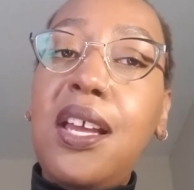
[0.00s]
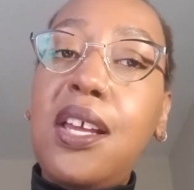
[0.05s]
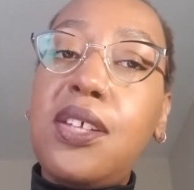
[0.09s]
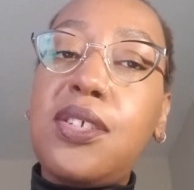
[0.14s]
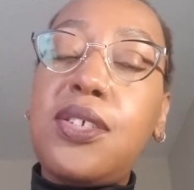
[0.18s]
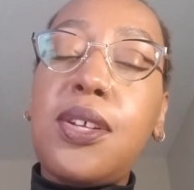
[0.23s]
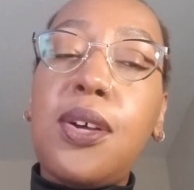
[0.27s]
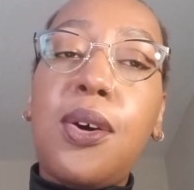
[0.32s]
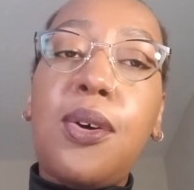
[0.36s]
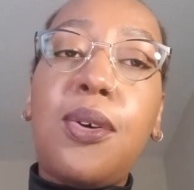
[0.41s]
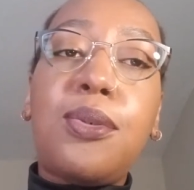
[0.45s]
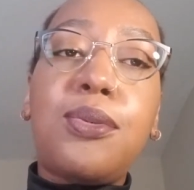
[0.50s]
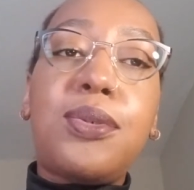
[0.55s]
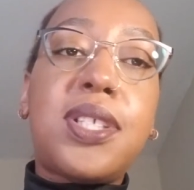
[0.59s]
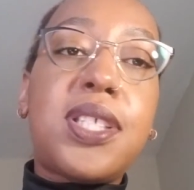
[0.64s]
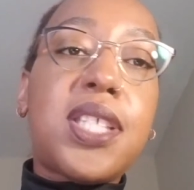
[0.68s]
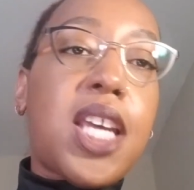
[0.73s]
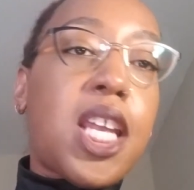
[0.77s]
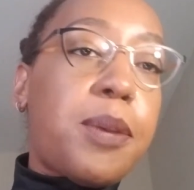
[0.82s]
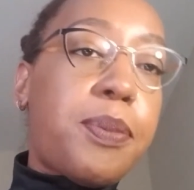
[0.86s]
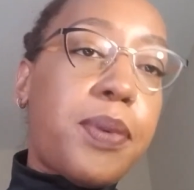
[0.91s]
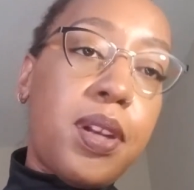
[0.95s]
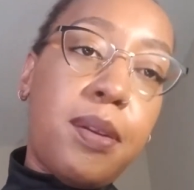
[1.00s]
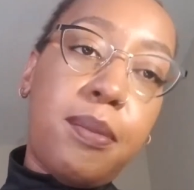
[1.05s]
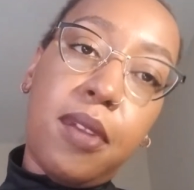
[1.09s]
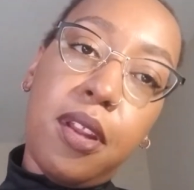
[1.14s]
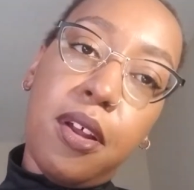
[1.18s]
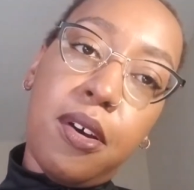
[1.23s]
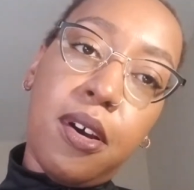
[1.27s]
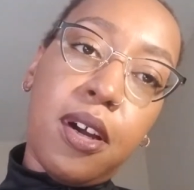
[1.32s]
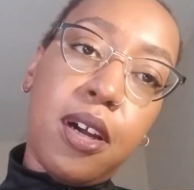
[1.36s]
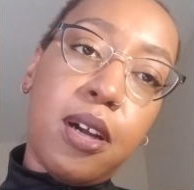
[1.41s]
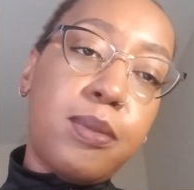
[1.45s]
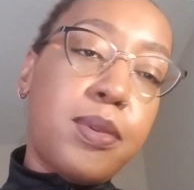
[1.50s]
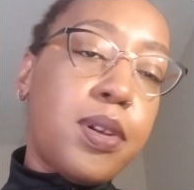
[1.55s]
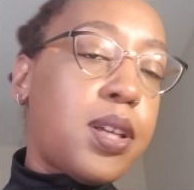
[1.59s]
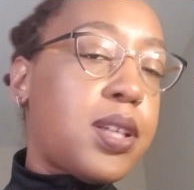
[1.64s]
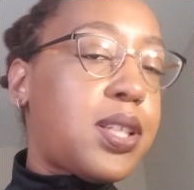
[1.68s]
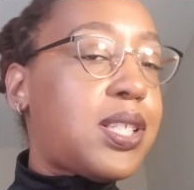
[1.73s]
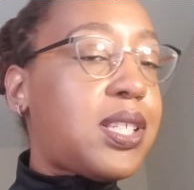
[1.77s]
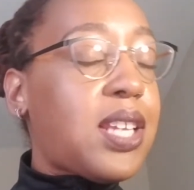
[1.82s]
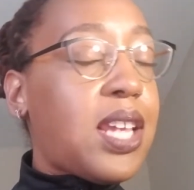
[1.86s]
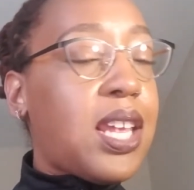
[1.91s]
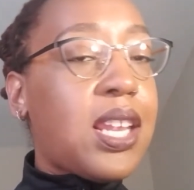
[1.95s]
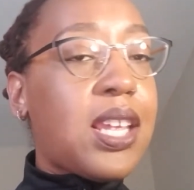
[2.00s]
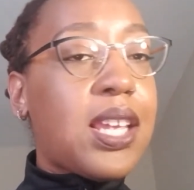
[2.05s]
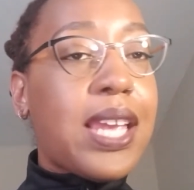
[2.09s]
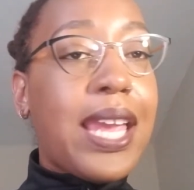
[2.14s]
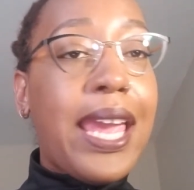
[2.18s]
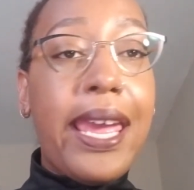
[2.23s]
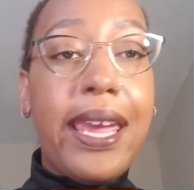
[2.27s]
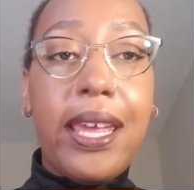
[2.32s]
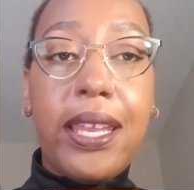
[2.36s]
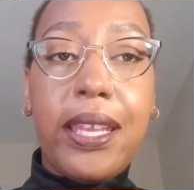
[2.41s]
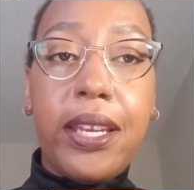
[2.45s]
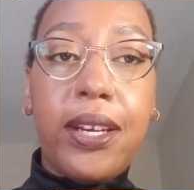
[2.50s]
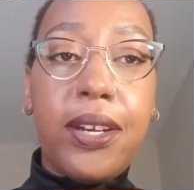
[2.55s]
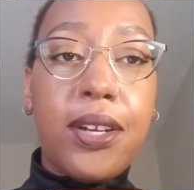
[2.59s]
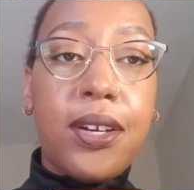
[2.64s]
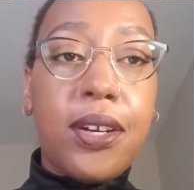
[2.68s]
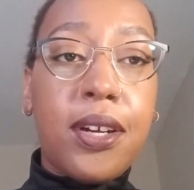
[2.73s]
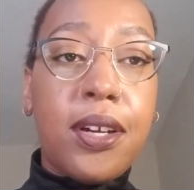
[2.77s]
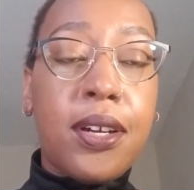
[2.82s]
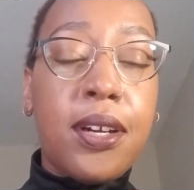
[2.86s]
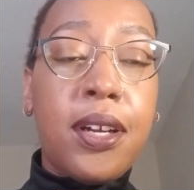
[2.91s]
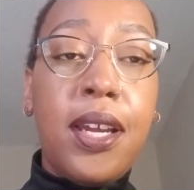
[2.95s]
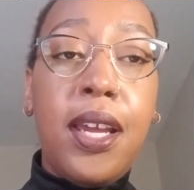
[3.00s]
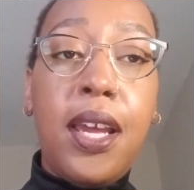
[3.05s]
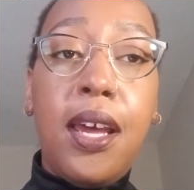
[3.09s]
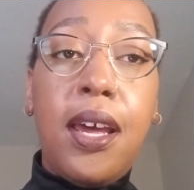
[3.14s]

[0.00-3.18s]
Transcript: So set up an alarm, set a calendar